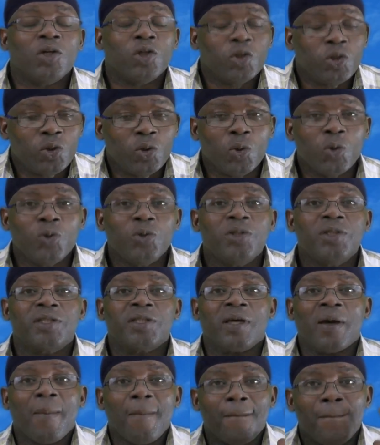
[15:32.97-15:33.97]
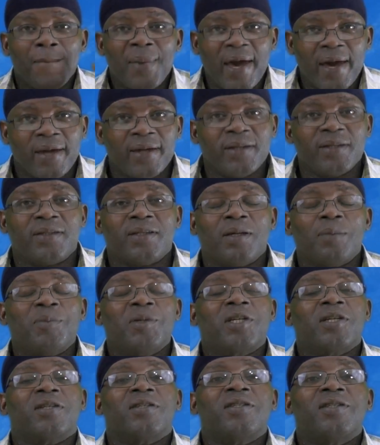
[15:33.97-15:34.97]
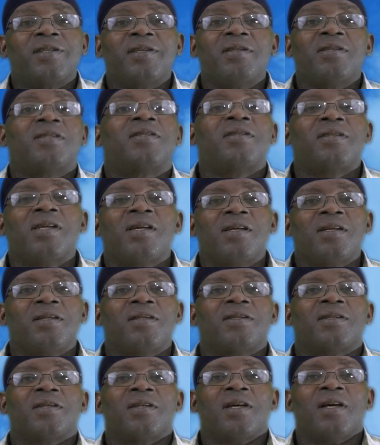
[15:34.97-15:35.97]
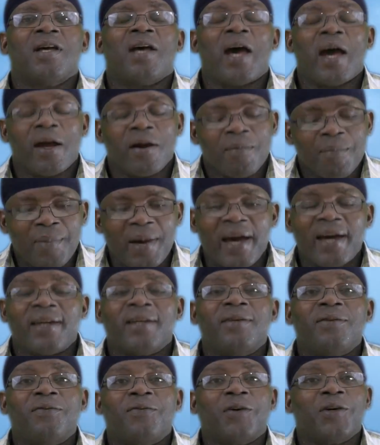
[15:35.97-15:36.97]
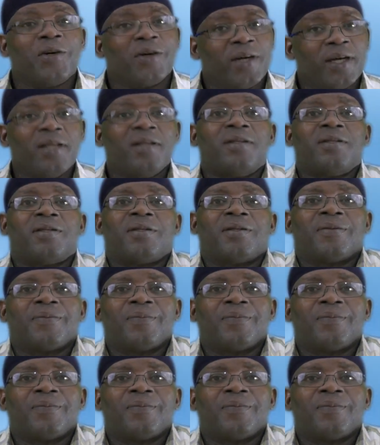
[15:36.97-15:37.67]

don't buy it, because these things are bad for your health.